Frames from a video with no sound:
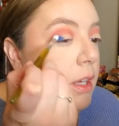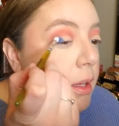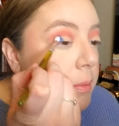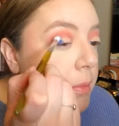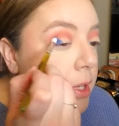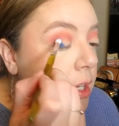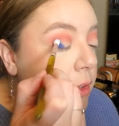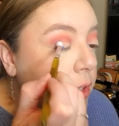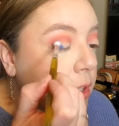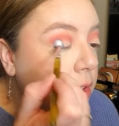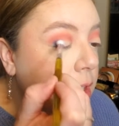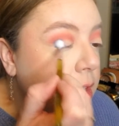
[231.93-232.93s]
I may
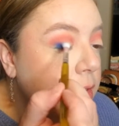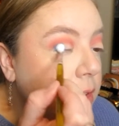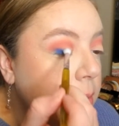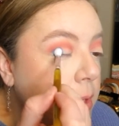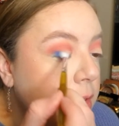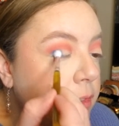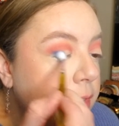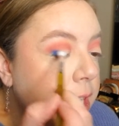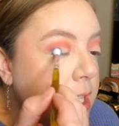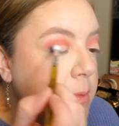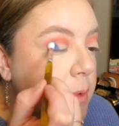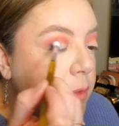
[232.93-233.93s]
regret doing my
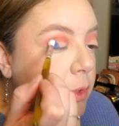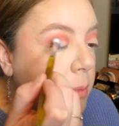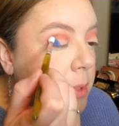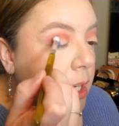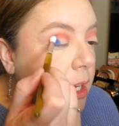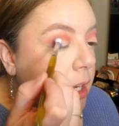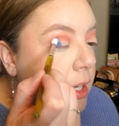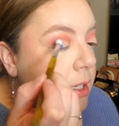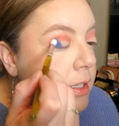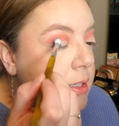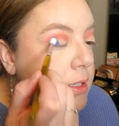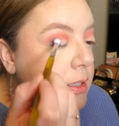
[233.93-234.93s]
face before my
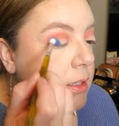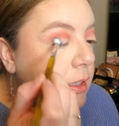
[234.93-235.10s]
eyes.